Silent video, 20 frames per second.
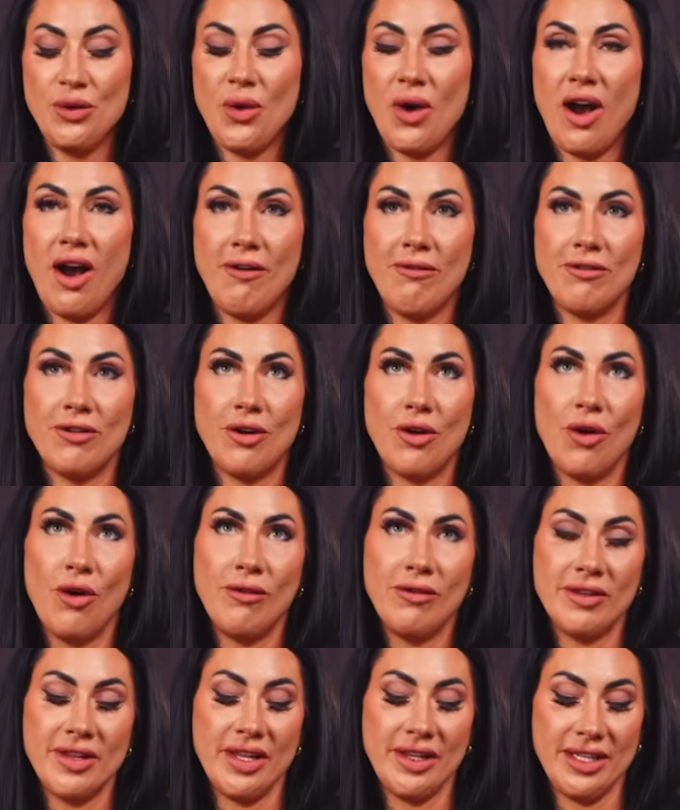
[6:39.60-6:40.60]
you offer
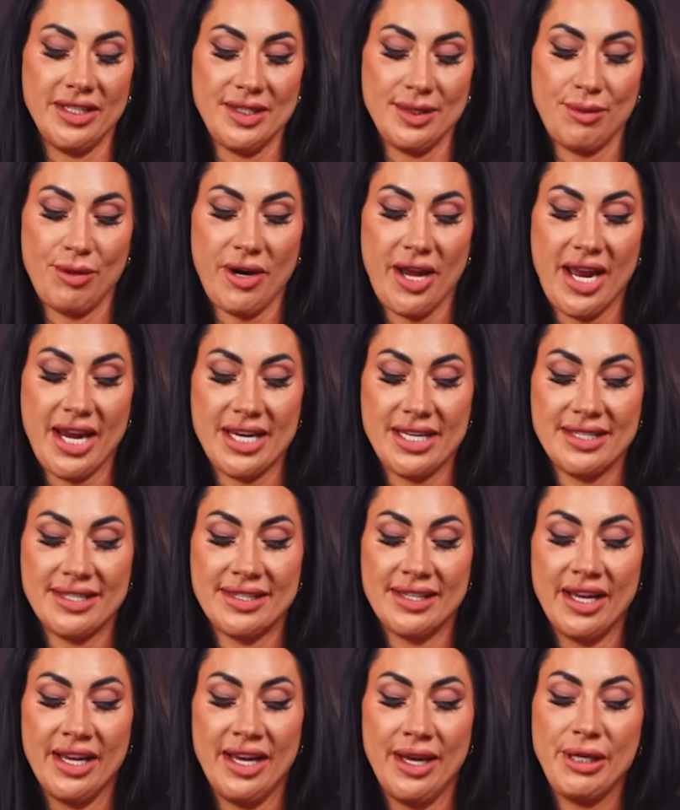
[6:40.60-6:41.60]
over the list
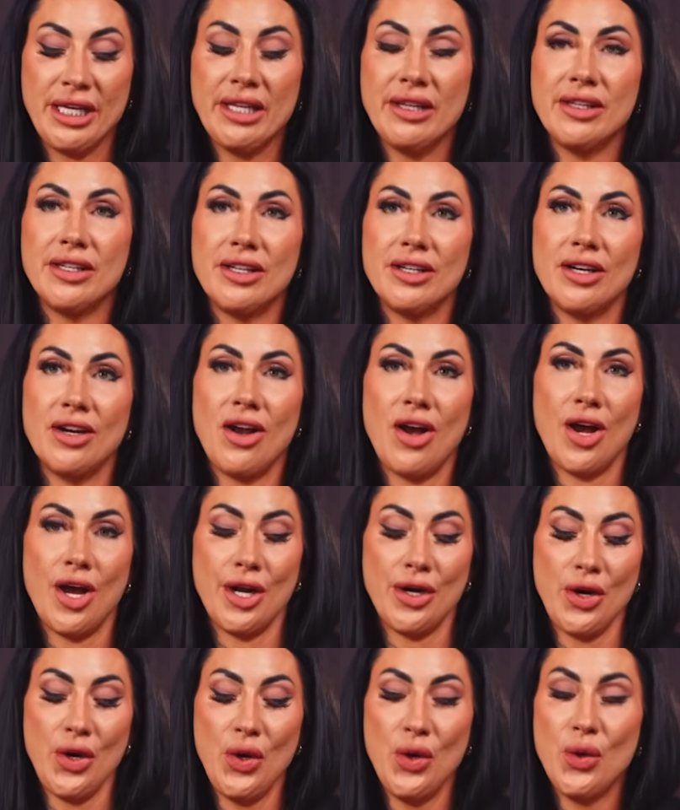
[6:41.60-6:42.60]
price, be clear
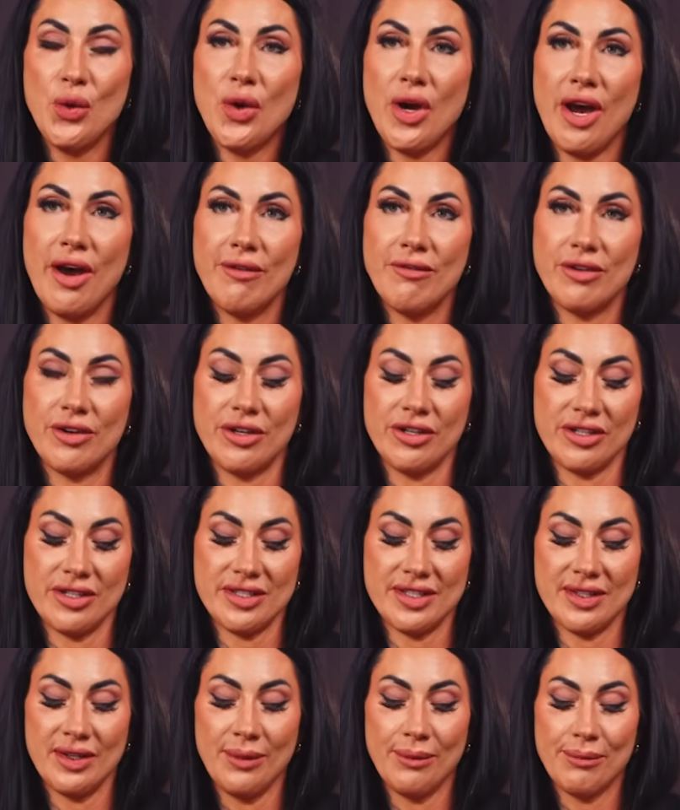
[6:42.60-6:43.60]
on who
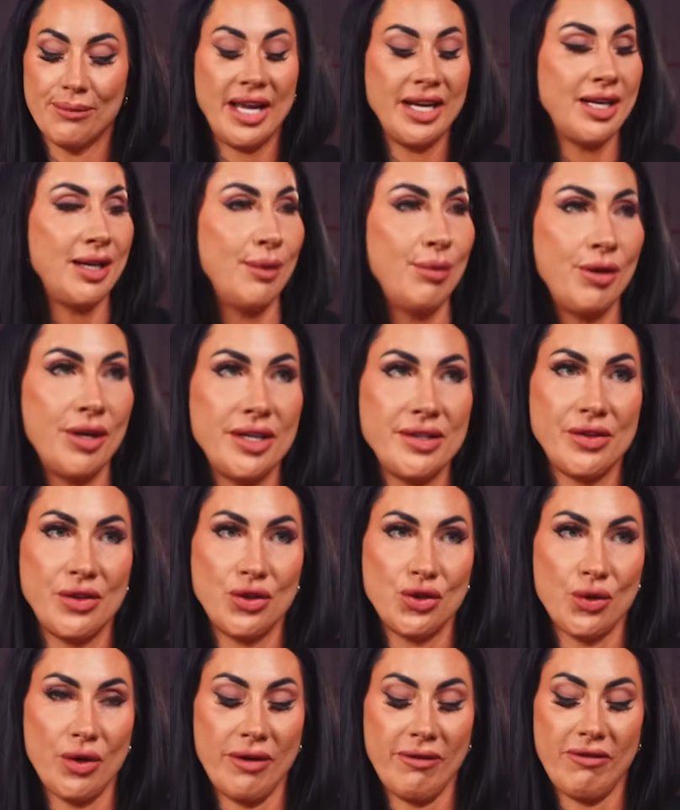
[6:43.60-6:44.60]
covers any
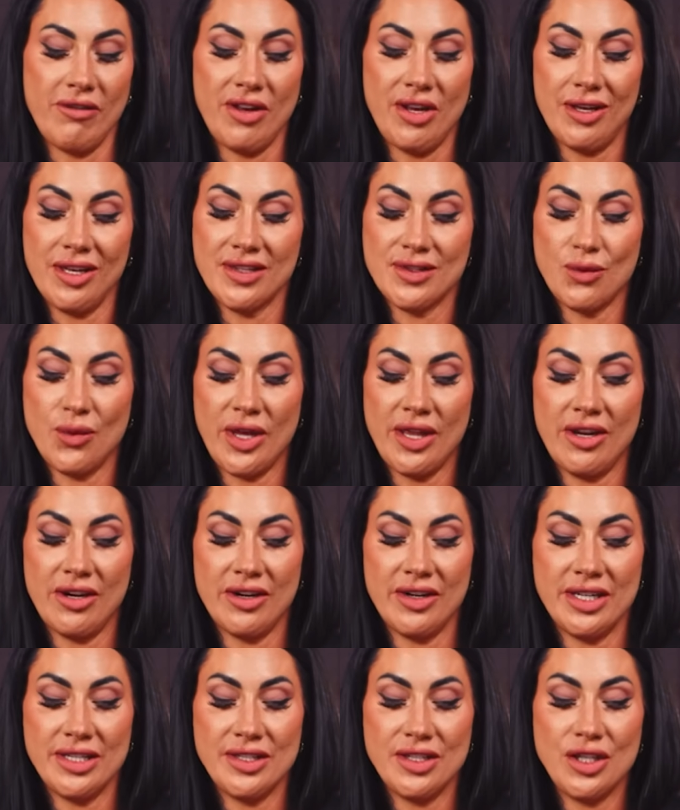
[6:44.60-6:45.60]
appraisal shortfalls,
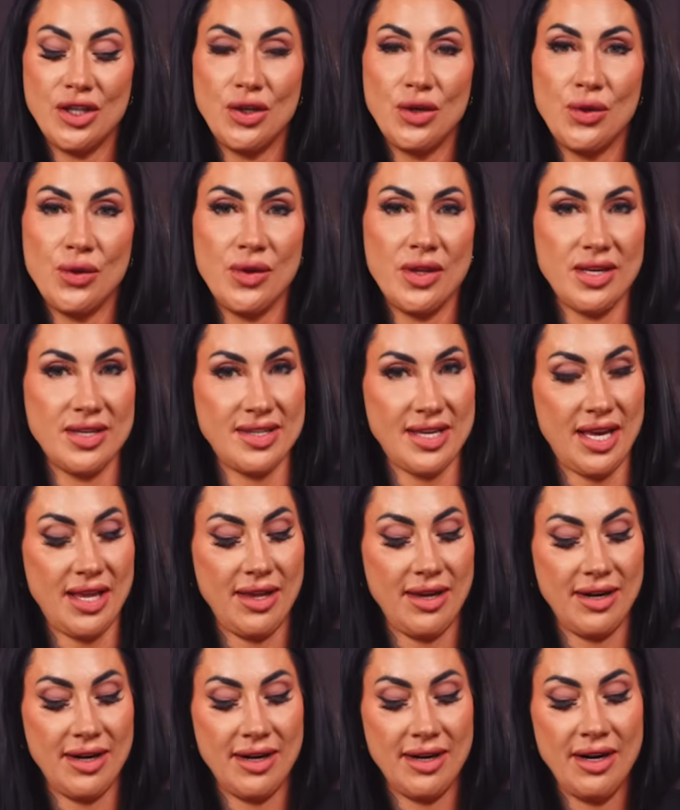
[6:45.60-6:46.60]
whether it's you, the
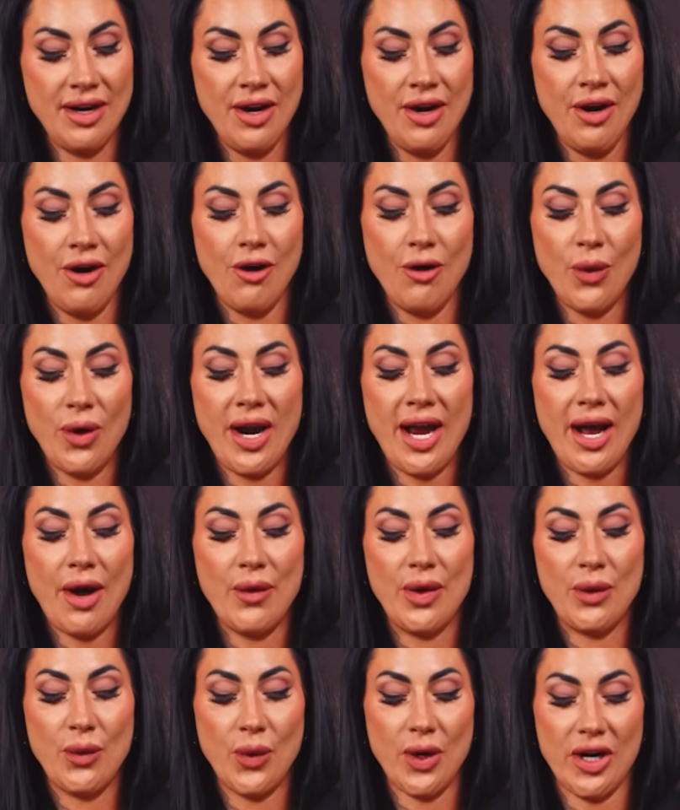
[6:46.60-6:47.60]
seller, or
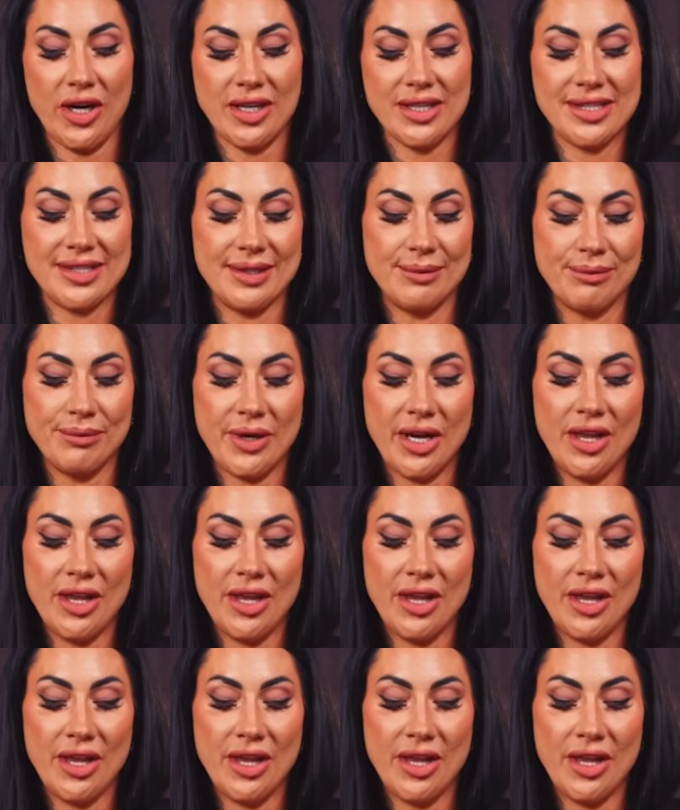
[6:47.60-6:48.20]
how it works.